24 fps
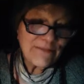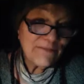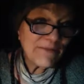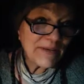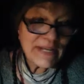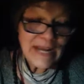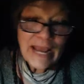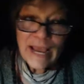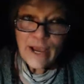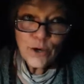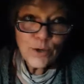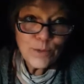if
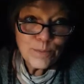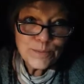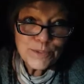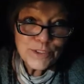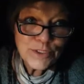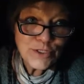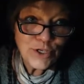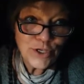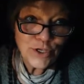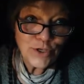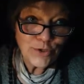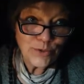it
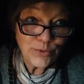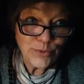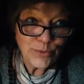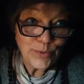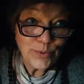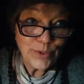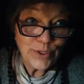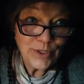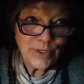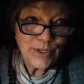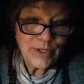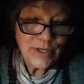helps you,
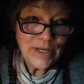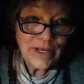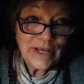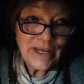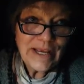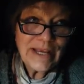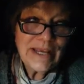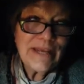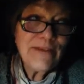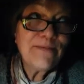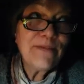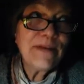
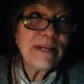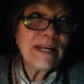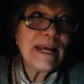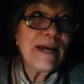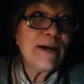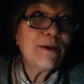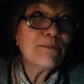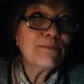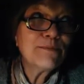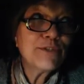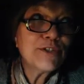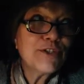if it
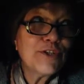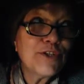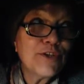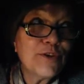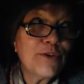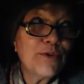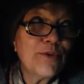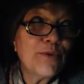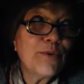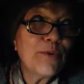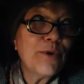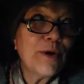helps
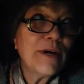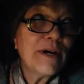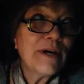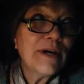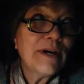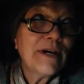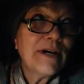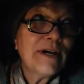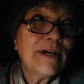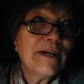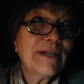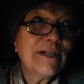you
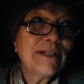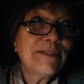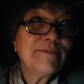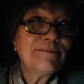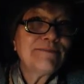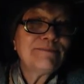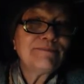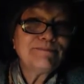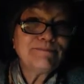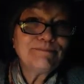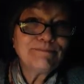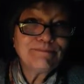
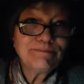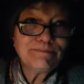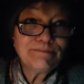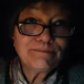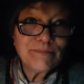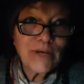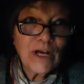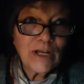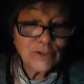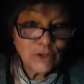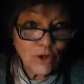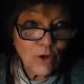
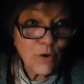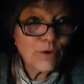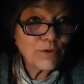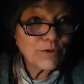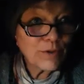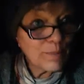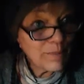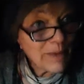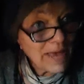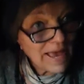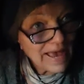along the